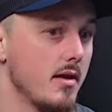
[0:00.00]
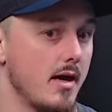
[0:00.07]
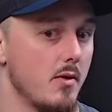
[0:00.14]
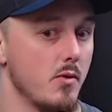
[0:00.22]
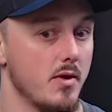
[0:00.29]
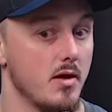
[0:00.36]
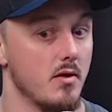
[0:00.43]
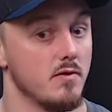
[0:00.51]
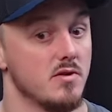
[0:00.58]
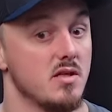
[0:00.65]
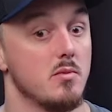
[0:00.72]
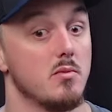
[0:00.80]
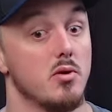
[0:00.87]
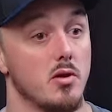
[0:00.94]
that will then
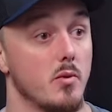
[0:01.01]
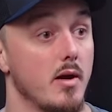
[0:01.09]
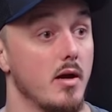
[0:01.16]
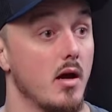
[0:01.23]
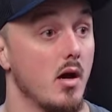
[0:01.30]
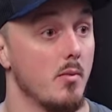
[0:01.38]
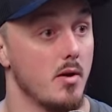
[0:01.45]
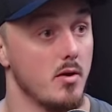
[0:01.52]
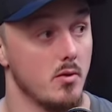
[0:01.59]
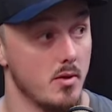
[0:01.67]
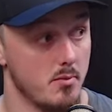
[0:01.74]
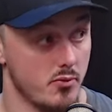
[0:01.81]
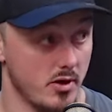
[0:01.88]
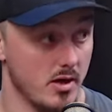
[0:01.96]
obviously put the weight up and it will
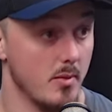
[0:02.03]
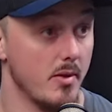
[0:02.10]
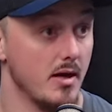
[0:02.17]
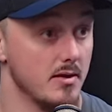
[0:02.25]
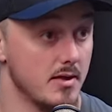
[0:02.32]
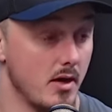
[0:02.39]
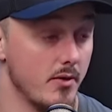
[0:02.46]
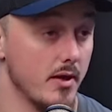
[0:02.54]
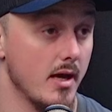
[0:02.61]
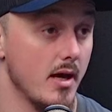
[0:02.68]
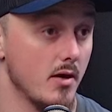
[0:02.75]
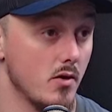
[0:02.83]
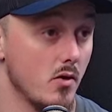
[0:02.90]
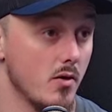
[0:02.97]
then bring it back down
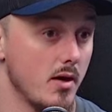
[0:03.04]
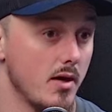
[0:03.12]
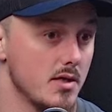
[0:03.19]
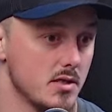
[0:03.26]
again accordingly.